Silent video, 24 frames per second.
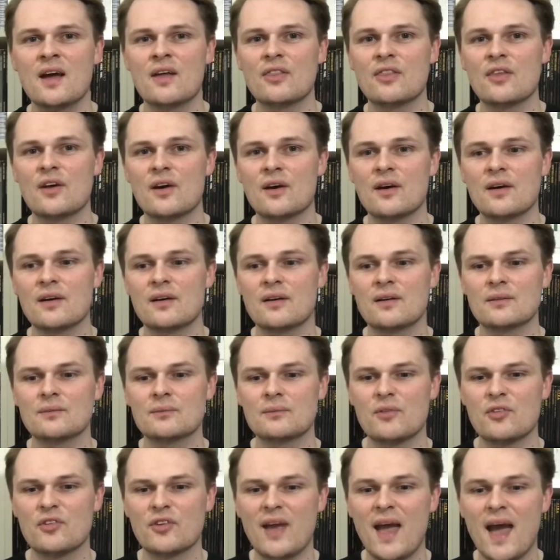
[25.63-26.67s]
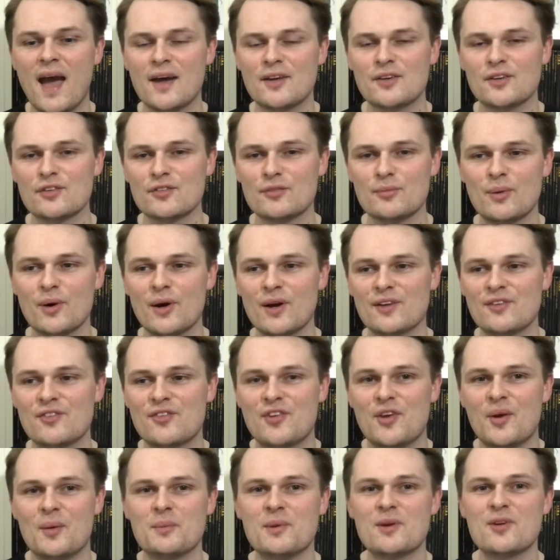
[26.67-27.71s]
that are scared of putting
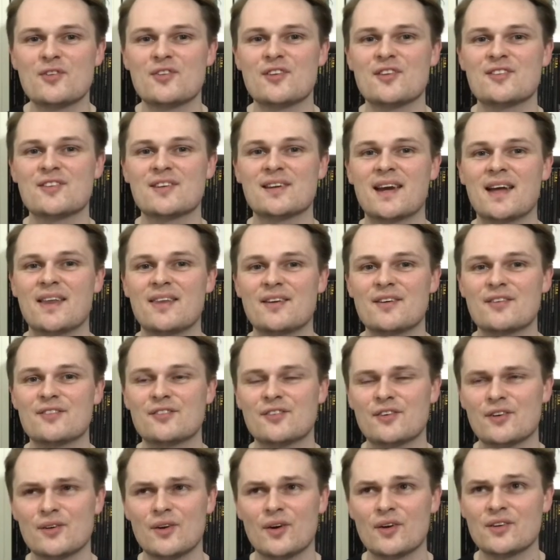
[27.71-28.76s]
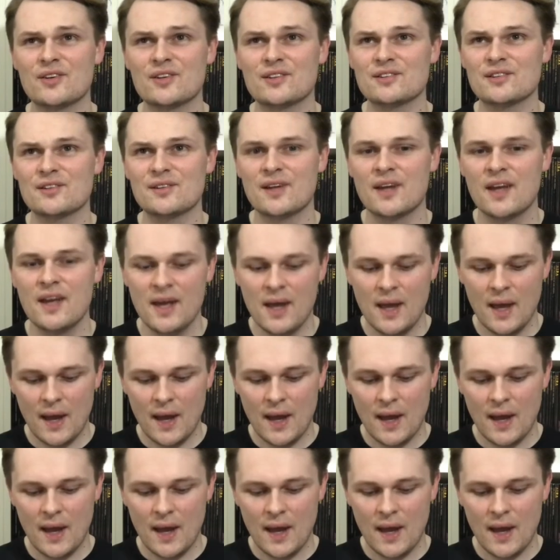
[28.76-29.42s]
some music together for an audition.